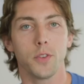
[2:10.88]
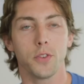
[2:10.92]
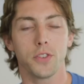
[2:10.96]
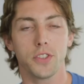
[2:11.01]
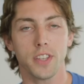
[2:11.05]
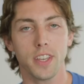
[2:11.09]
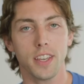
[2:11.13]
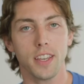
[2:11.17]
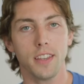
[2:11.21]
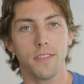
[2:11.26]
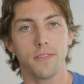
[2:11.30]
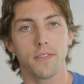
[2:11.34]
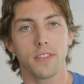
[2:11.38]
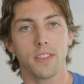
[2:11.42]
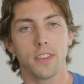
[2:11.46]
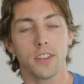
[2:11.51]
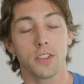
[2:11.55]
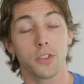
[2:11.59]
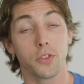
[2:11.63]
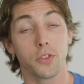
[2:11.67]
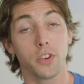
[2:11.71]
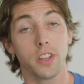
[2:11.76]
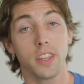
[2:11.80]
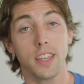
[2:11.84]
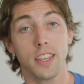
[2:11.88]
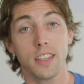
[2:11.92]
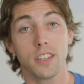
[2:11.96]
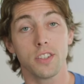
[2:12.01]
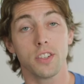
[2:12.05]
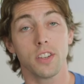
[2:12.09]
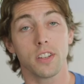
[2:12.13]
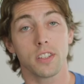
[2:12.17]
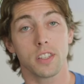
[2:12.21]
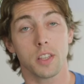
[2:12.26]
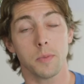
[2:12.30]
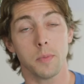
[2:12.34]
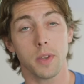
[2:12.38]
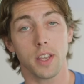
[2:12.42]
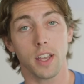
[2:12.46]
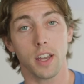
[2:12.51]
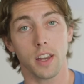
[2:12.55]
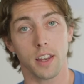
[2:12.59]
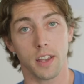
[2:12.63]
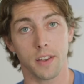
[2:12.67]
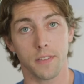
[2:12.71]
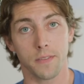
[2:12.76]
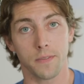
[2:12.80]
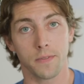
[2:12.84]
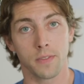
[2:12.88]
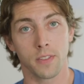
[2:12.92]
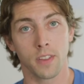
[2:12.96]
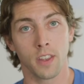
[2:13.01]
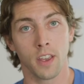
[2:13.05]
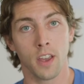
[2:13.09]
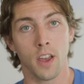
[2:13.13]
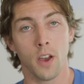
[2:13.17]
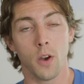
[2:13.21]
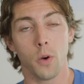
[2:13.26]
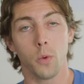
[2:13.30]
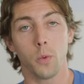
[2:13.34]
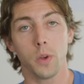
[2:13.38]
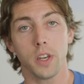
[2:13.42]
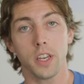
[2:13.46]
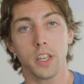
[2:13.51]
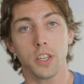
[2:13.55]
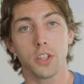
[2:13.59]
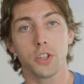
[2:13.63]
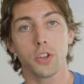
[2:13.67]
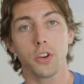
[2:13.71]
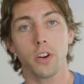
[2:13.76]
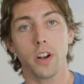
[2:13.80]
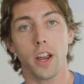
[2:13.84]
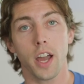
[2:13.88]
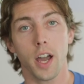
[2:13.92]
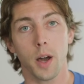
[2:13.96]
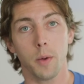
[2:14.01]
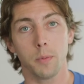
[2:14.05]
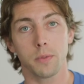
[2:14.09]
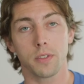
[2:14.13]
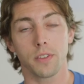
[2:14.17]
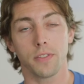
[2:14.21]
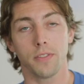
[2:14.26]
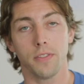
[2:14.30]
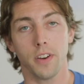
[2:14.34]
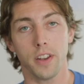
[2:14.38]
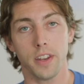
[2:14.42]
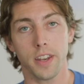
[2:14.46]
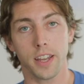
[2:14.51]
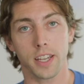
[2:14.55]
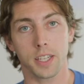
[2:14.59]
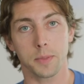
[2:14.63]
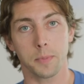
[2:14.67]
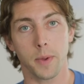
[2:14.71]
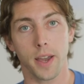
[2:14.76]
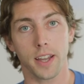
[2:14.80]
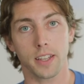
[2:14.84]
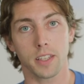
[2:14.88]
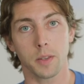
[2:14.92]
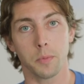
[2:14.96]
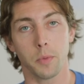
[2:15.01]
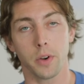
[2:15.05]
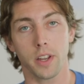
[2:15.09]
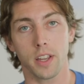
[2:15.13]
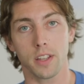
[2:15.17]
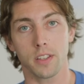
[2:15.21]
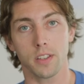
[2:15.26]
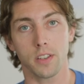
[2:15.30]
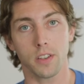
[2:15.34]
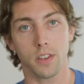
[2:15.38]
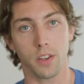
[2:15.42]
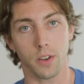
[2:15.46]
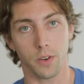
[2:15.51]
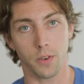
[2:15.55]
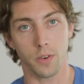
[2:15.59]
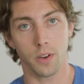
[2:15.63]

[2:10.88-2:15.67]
You see, this really is just the beginning. We need your help to fund nexpaq to bring it to you.